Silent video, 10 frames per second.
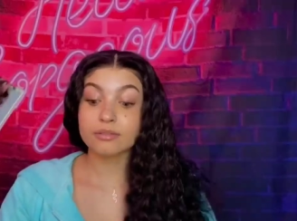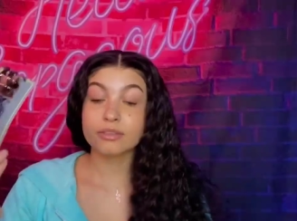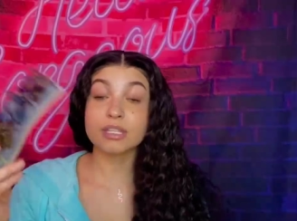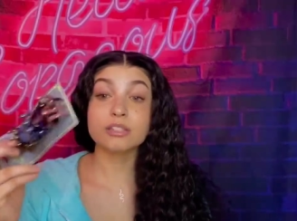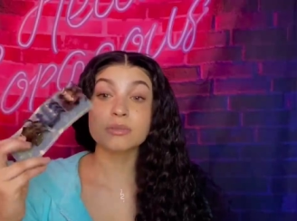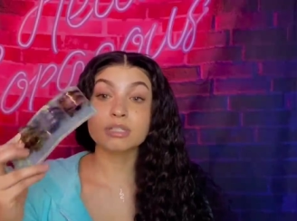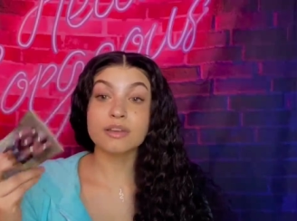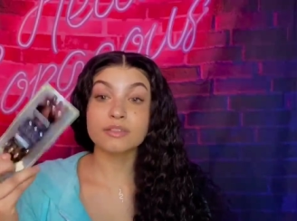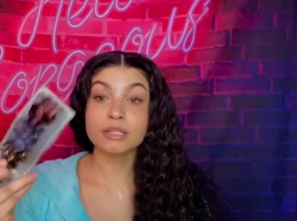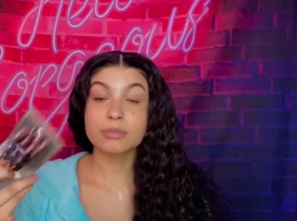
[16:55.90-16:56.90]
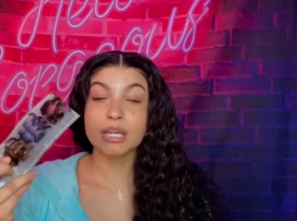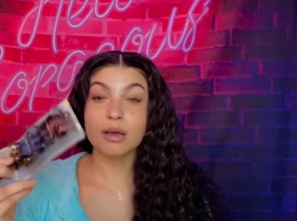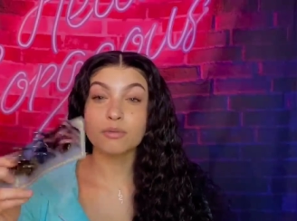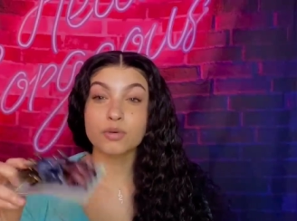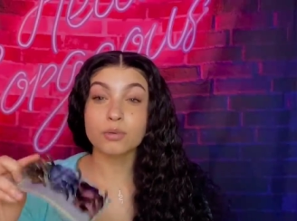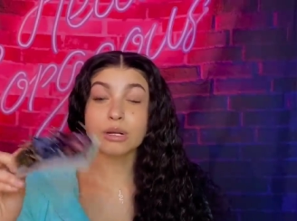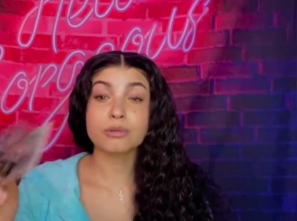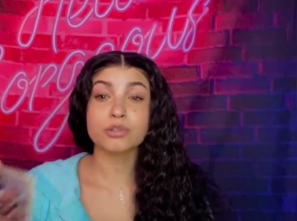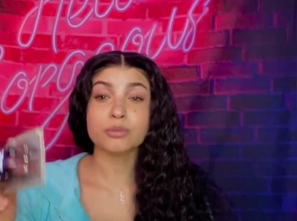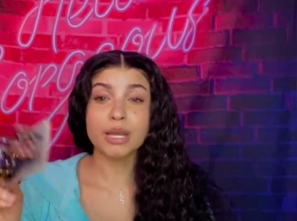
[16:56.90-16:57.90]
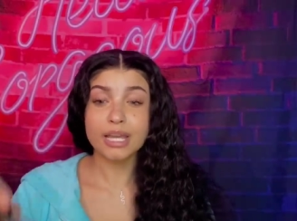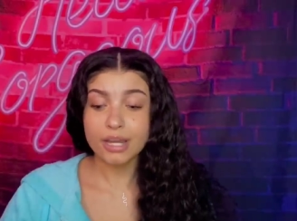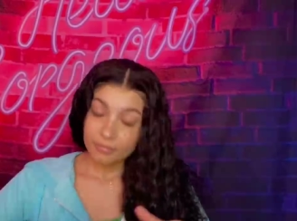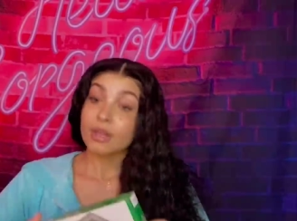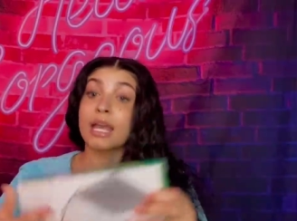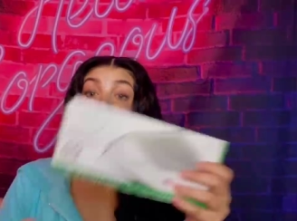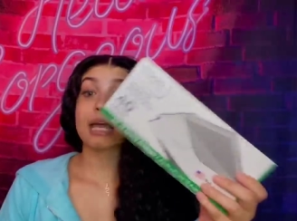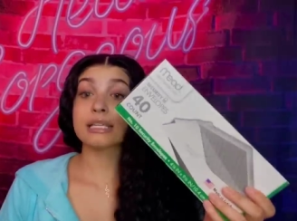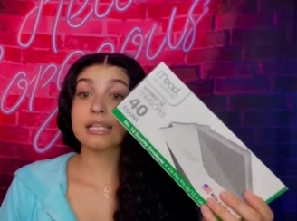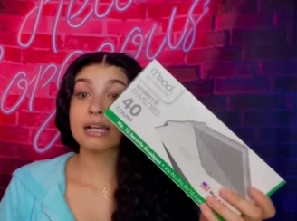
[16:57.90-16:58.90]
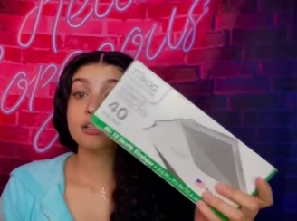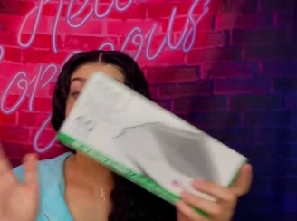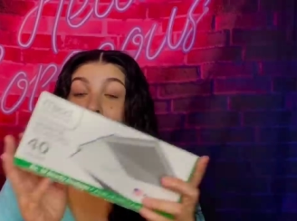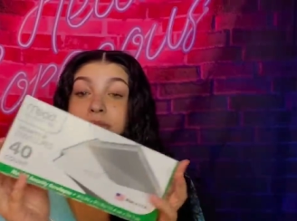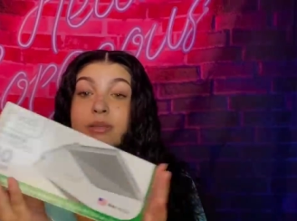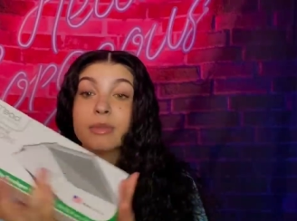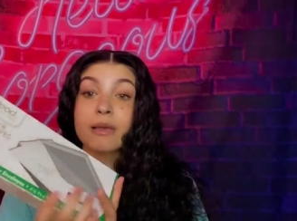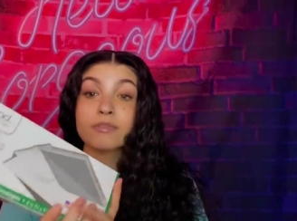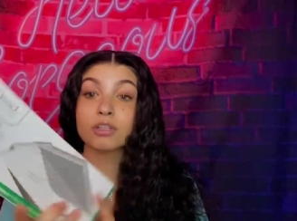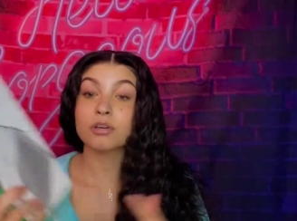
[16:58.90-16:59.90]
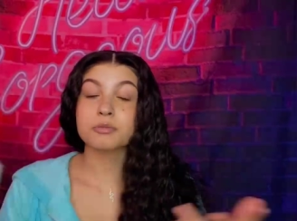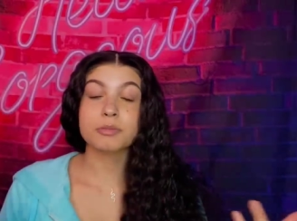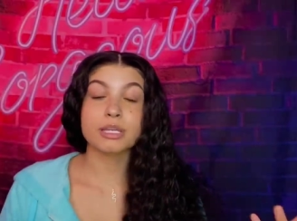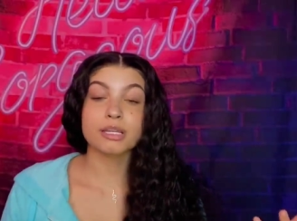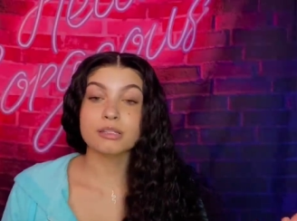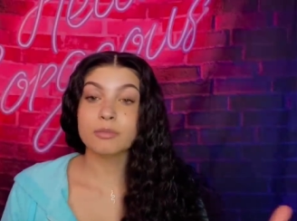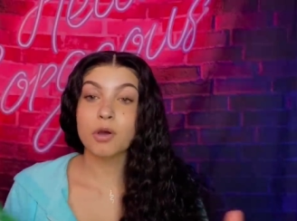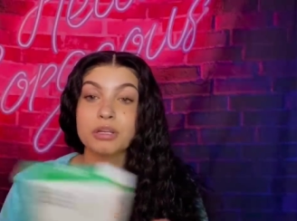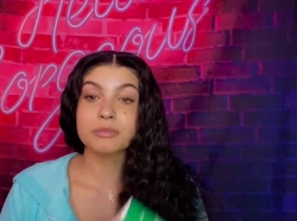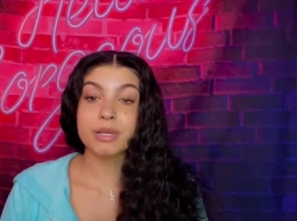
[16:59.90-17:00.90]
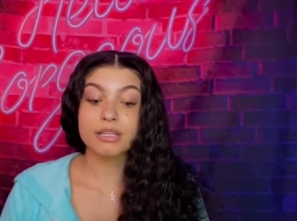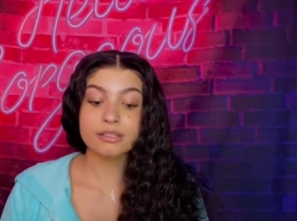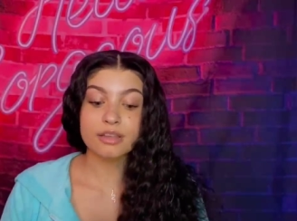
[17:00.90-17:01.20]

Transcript: these will definitely be helpful when i'm doing my hair next i just grabbed some envelopes because i'm always mailing stuff